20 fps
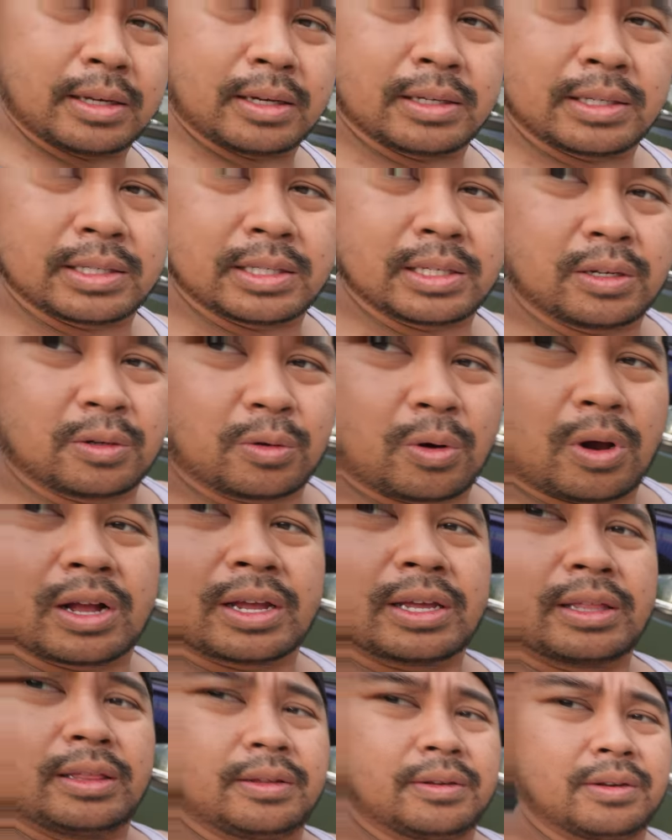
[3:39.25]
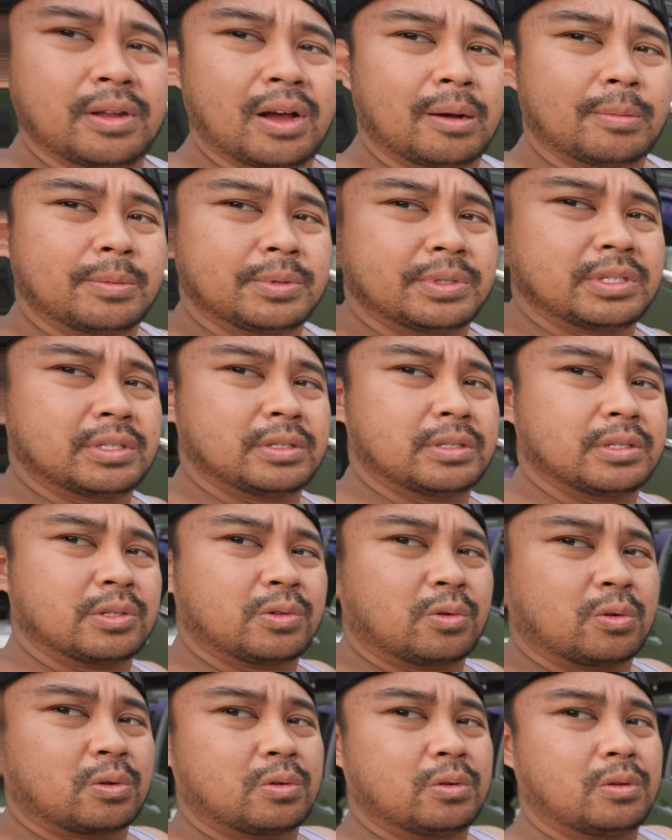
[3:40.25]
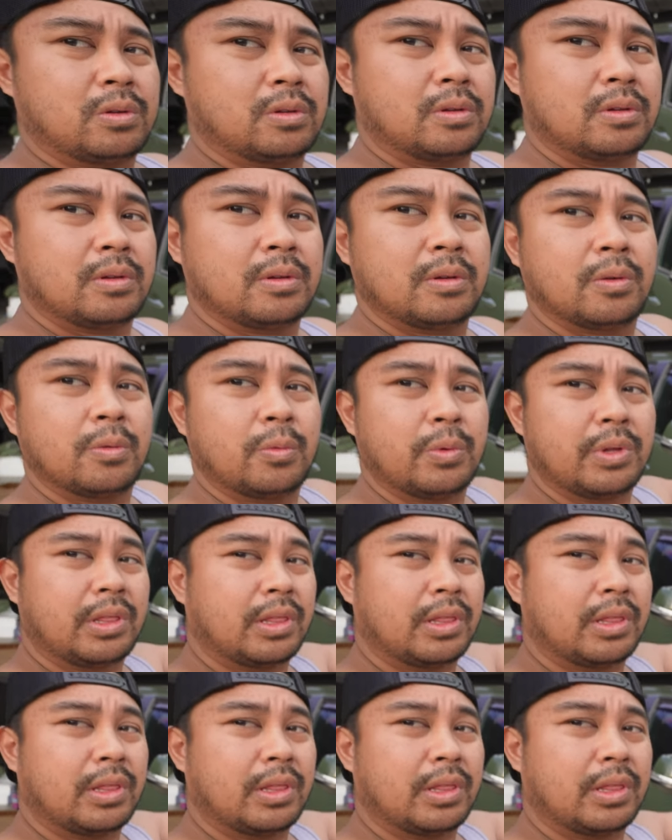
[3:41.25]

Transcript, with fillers: Still rocking the Dobinson snorkel with